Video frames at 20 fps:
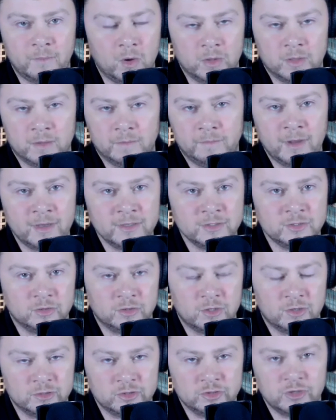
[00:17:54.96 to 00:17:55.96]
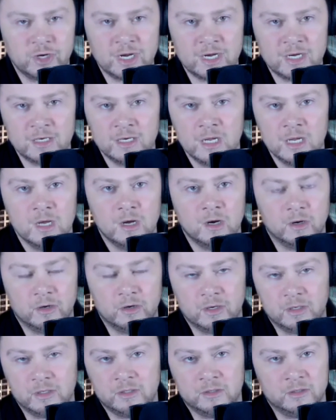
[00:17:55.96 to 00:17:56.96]
the bus or on the train,
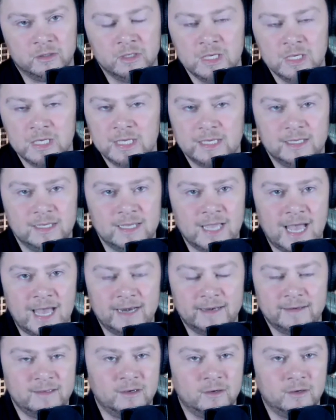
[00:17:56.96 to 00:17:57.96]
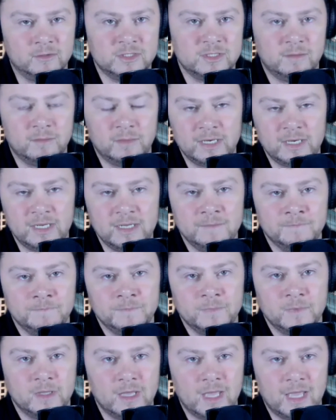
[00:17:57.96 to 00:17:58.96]
or you're got somebody
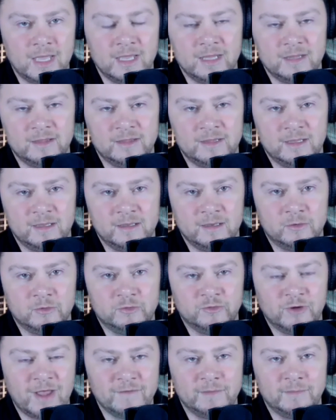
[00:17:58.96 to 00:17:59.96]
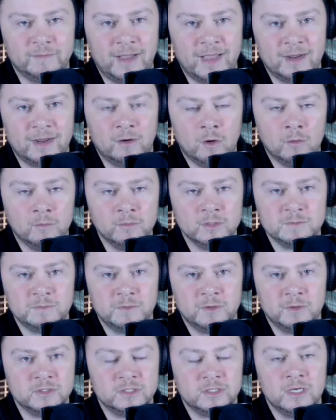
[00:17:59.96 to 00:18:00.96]
driving by a homeless
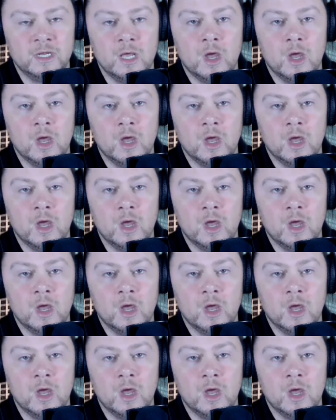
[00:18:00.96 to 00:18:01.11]
person,